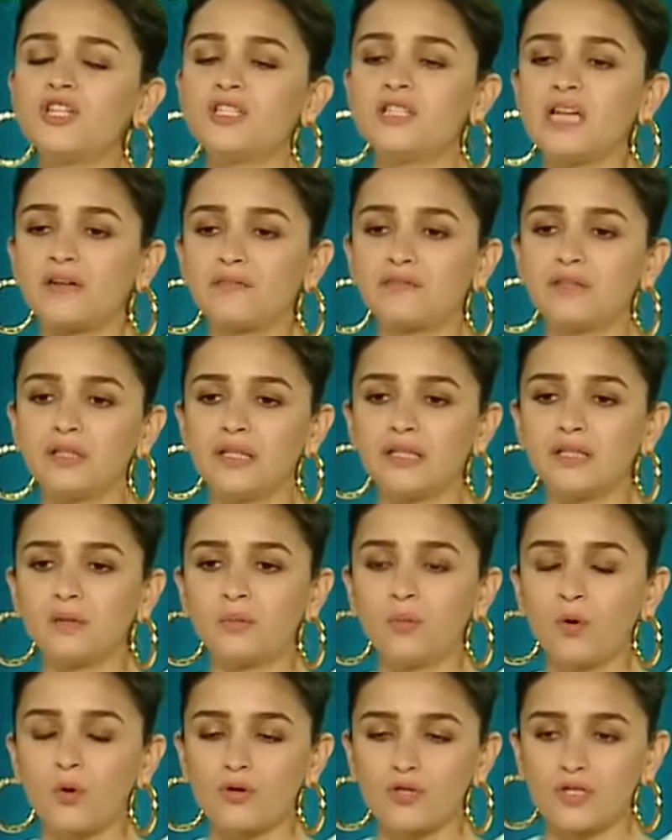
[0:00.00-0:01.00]
she's definitely
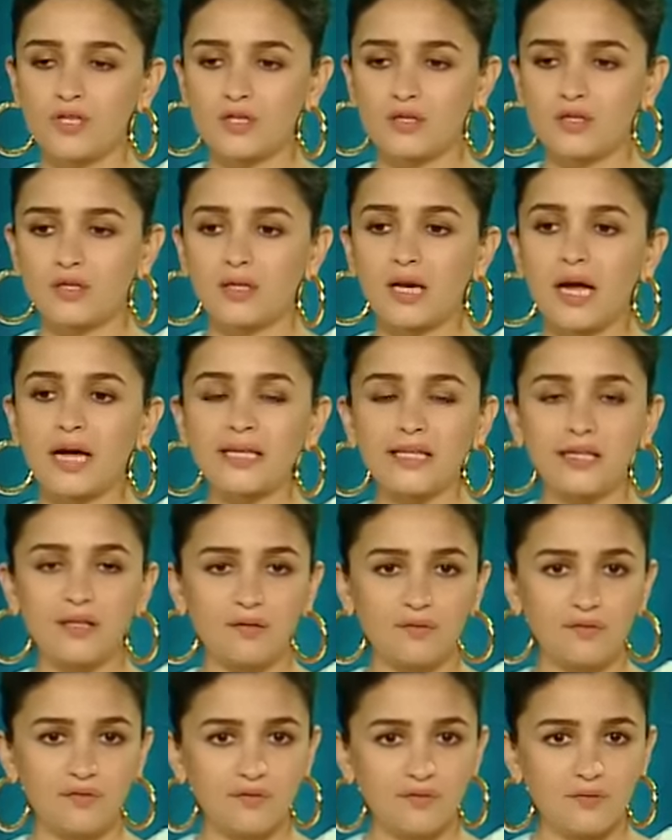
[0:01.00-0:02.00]
the most
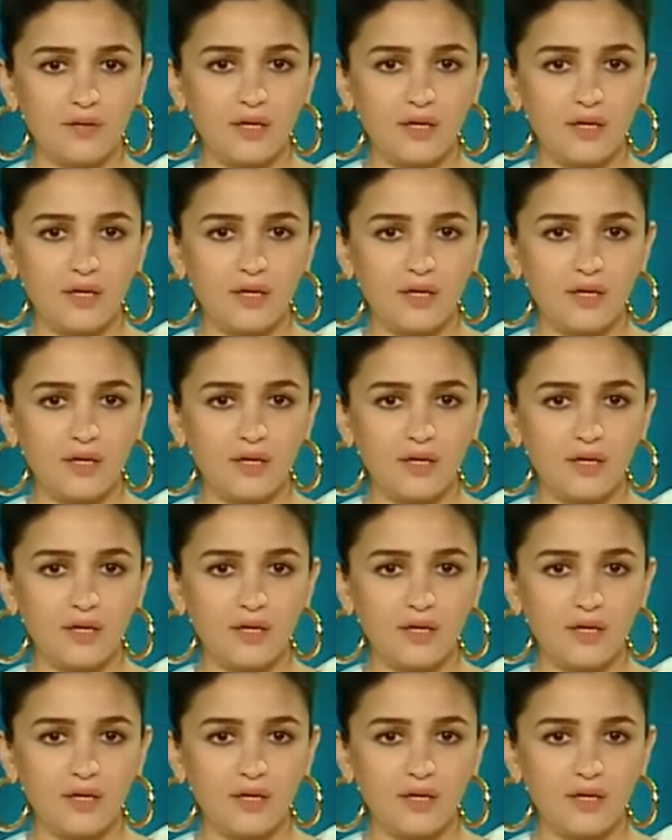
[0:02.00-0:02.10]
naive